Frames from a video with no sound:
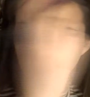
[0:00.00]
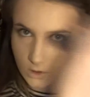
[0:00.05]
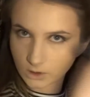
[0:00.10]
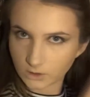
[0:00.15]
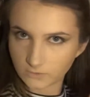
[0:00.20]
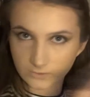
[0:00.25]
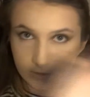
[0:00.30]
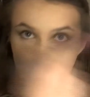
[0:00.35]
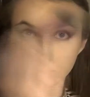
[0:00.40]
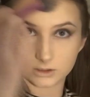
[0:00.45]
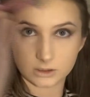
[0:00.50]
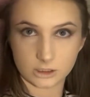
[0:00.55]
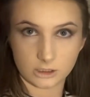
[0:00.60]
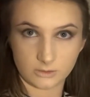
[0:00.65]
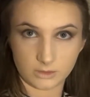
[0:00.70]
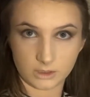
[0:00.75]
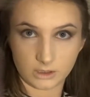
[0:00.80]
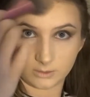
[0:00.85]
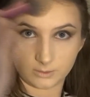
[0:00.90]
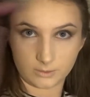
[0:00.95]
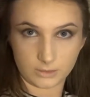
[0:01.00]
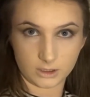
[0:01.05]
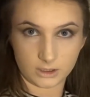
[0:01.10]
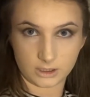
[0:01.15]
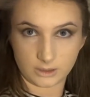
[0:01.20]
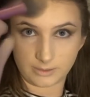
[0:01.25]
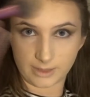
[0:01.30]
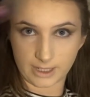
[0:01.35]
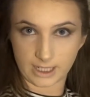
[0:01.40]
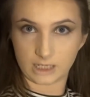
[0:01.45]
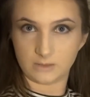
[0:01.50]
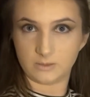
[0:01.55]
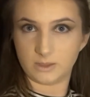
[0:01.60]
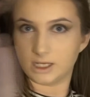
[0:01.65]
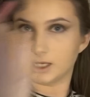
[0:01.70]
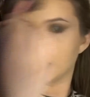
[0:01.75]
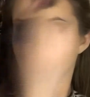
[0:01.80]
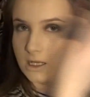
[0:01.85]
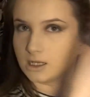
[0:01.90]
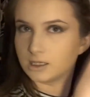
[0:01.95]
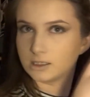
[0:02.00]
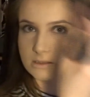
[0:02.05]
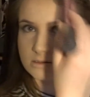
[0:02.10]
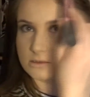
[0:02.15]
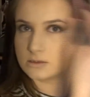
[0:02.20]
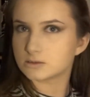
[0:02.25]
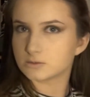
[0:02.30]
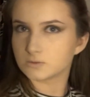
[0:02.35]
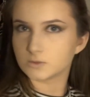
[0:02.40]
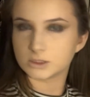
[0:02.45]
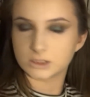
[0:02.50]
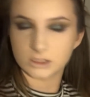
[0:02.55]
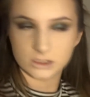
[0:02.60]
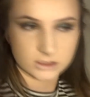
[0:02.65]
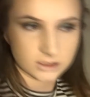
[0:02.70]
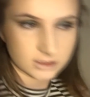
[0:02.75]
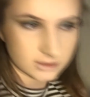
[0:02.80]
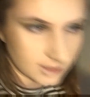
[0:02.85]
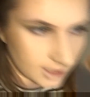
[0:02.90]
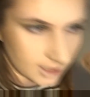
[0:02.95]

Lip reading: I've got so many bloody baby hairs. I should just